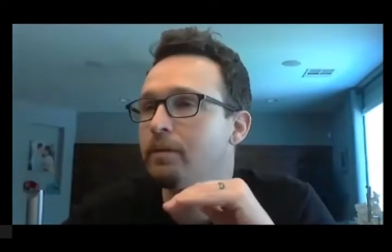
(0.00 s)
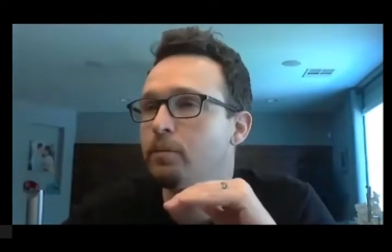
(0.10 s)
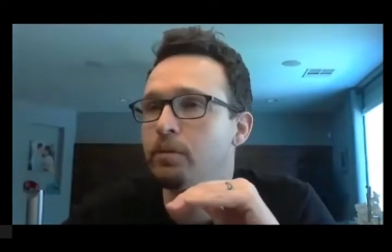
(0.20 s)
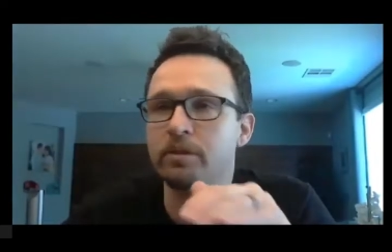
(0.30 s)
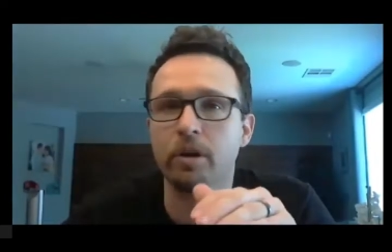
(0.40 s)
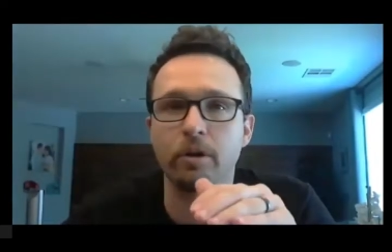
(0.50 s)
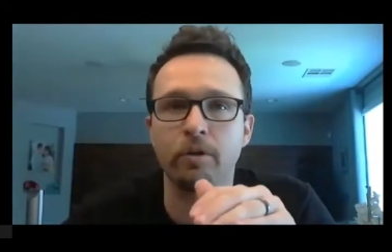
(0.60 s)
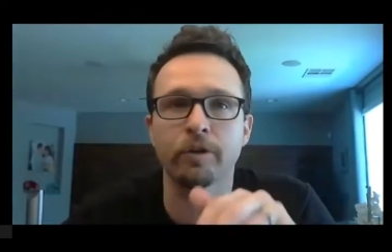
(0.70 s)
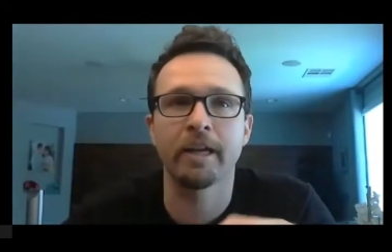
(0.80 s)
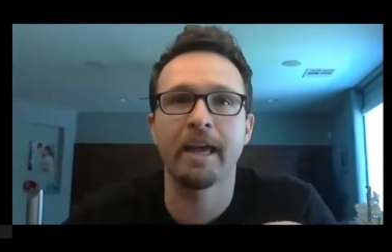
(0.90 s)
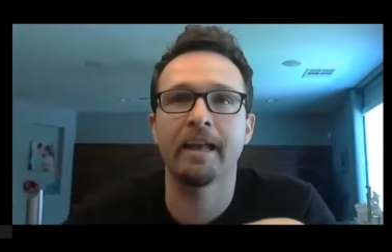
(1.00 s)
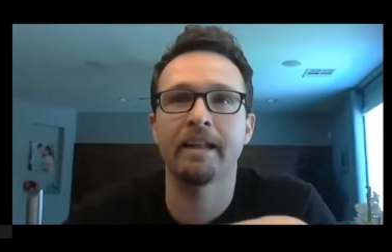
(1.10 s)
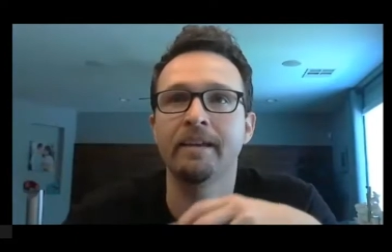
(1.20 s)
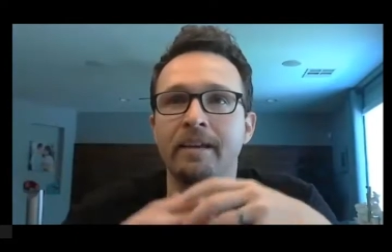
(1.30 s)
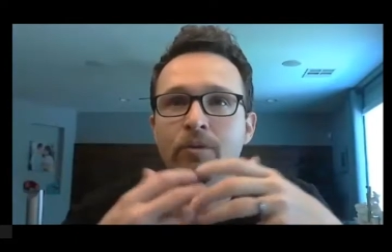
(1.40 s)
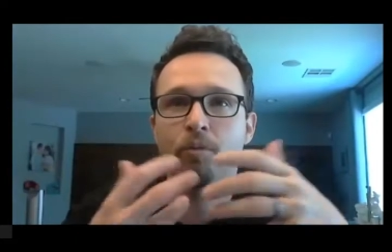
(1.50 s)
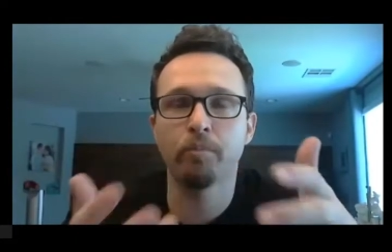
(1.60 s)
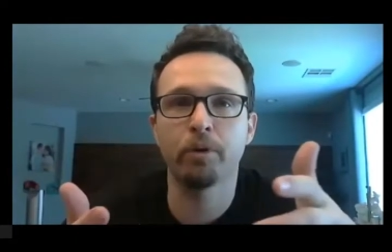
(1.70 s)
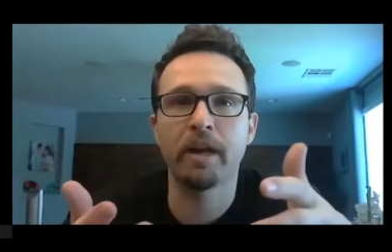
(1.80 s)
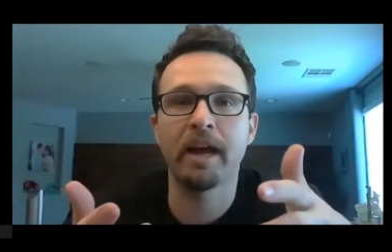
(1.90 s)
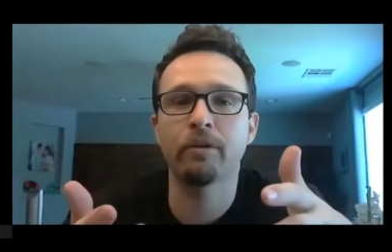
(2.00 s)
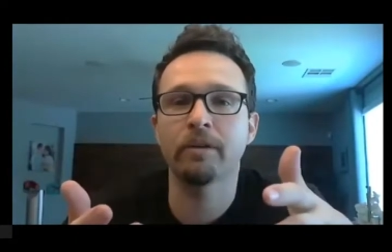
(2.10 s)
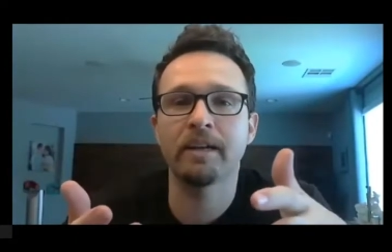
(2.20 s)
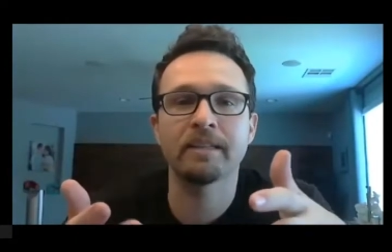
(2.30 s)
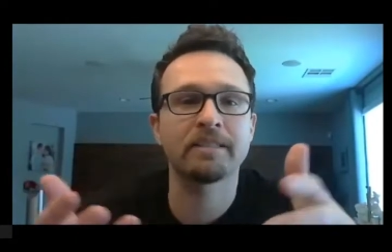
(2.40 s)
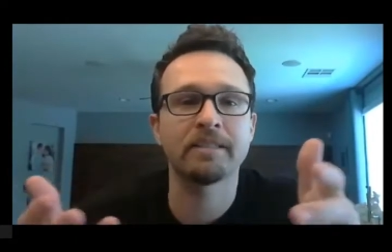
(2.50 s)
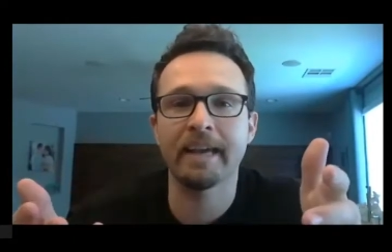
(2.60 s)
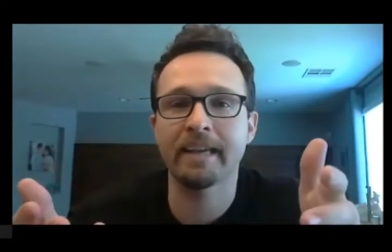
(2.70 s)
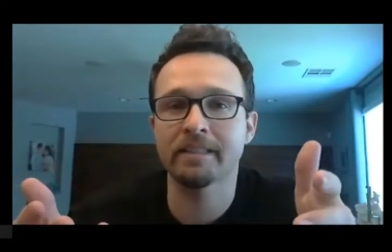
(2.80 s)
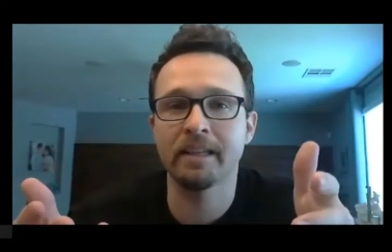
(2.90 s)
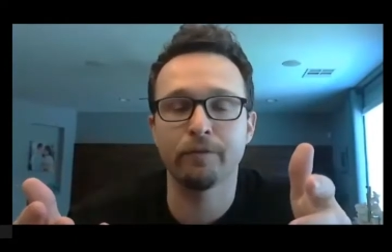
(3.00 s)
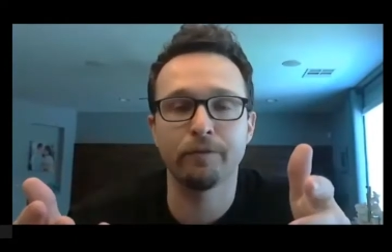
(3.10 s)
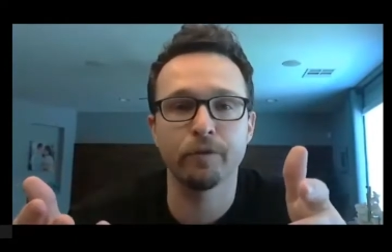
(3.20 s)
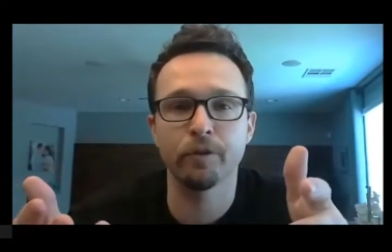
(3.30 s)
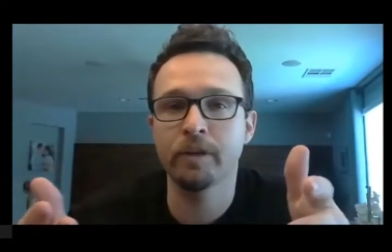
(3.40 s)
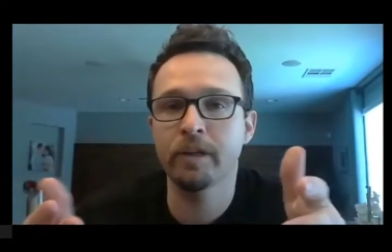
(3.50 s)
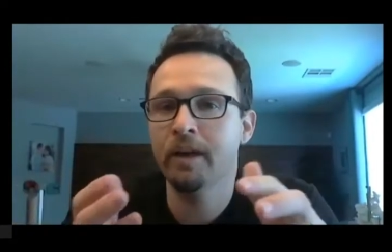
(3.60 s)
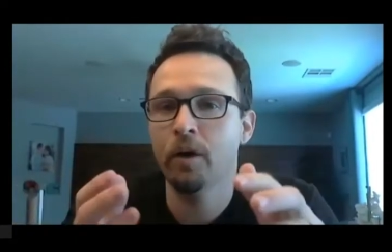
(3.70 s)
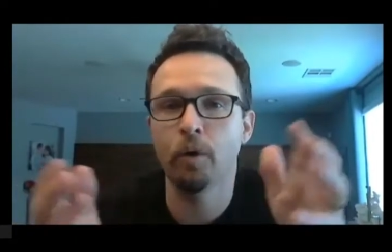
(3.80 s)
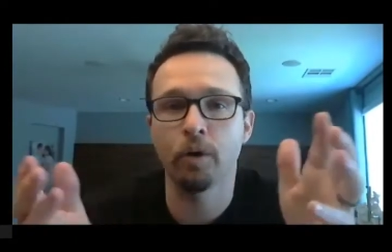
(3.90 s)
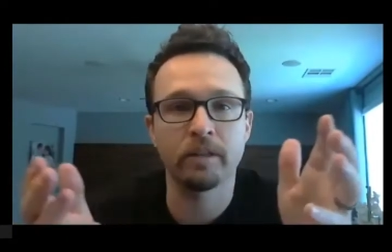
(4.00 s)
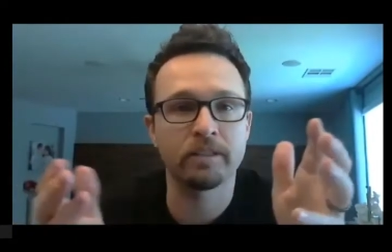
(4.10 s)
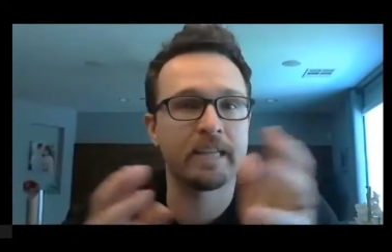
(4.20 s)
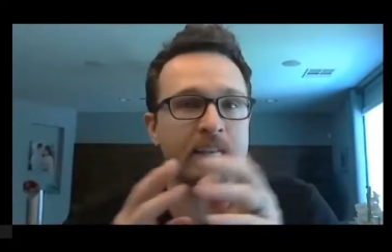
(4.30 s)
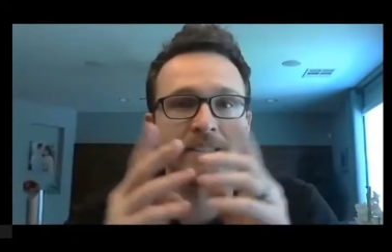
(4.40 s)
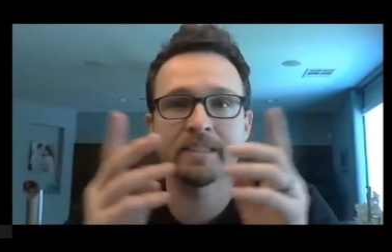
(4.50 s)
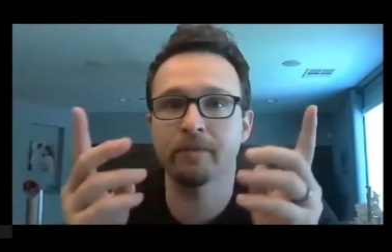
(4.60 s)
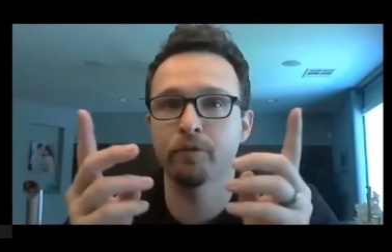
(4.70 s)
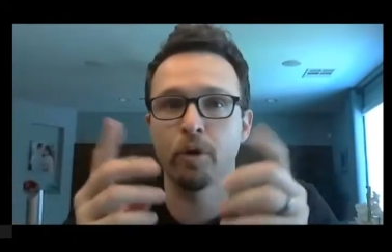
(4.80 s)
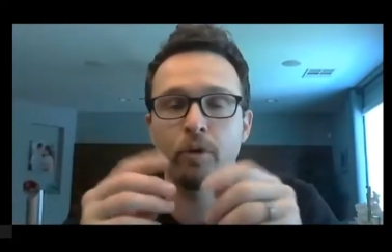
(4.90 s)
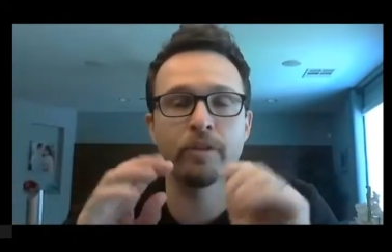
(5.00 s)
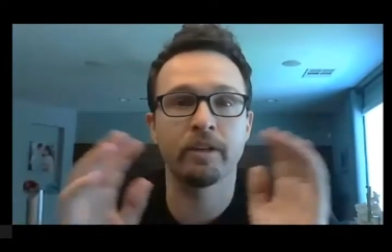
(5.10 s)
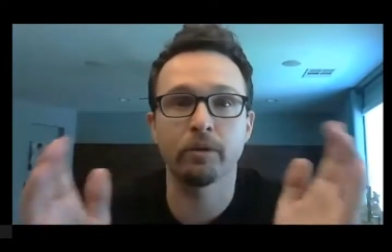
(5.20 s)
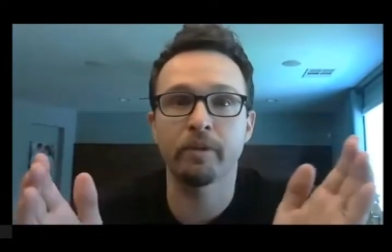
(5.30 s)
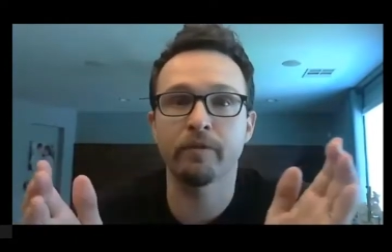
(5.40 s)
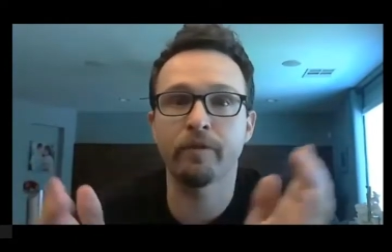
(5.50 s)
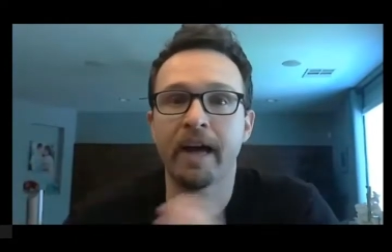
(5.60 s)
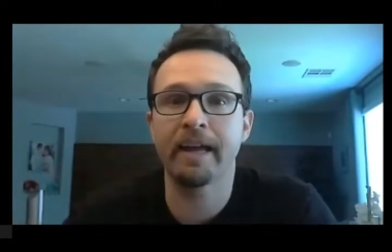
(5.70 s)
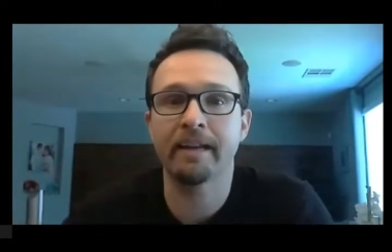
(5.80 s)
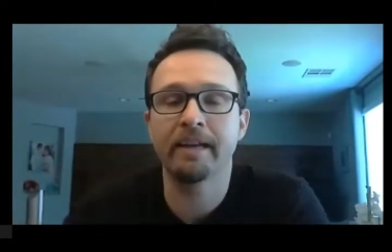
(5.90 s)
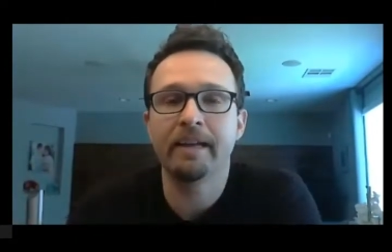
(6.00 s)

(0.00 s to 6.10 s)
we'll start over again. We'll put out a second set of fruit or second set of growth and it'll be fine.